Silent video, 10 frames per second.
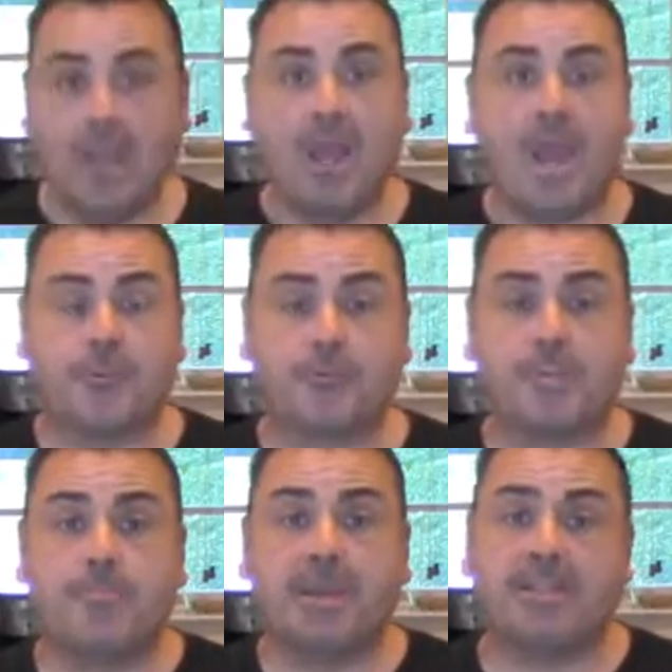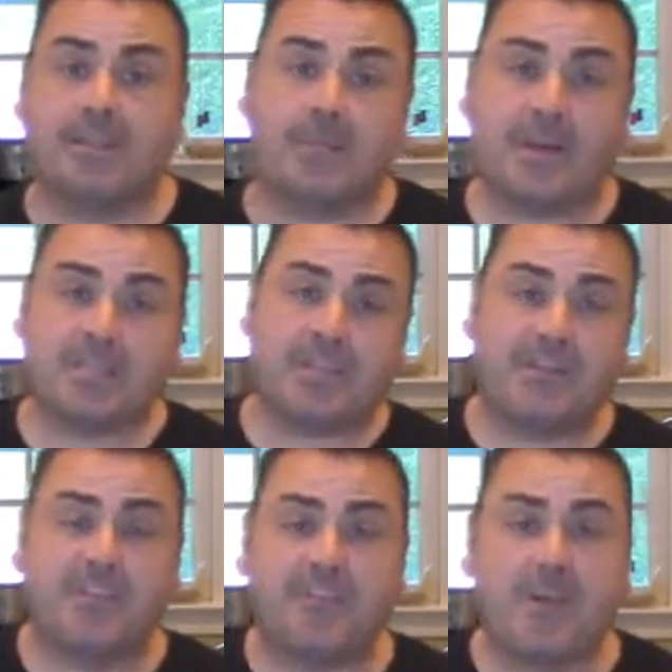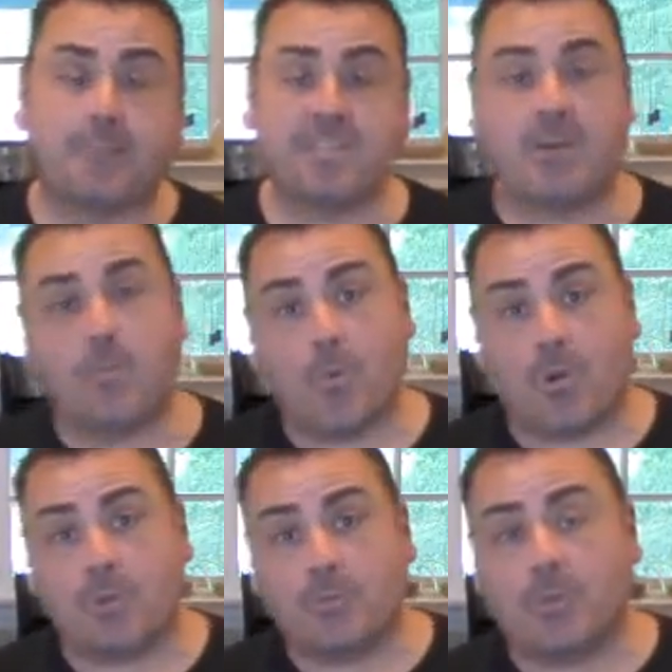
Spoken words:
I usually mix in about 75% water,